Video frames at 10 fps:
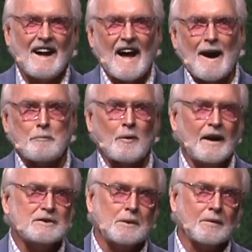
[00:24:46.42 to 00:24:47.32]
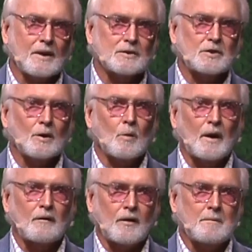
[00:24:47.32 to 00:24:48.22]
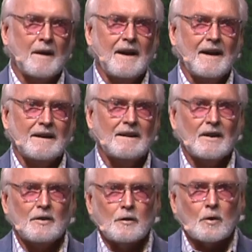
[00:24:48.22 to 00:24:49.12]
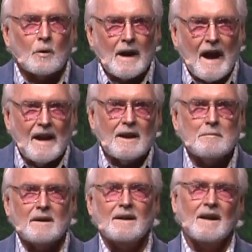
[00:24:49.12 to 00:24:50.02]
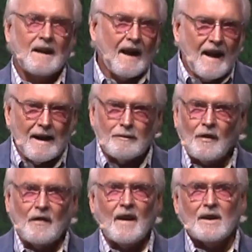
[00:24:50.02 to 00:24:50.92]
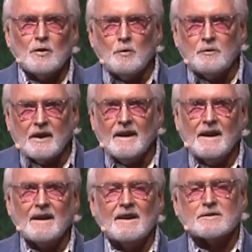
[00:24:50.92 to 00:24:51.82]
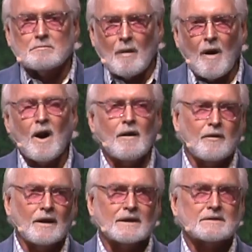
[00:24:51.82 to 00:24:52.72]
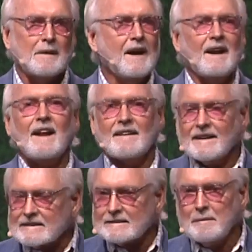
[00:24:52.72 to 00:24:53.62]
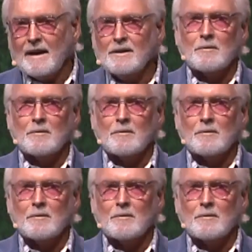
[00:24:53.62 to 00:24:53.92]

I'll praise you because you're wonderfully made. You created me. Everything you did is marvelous. Man, that, that's, man, you're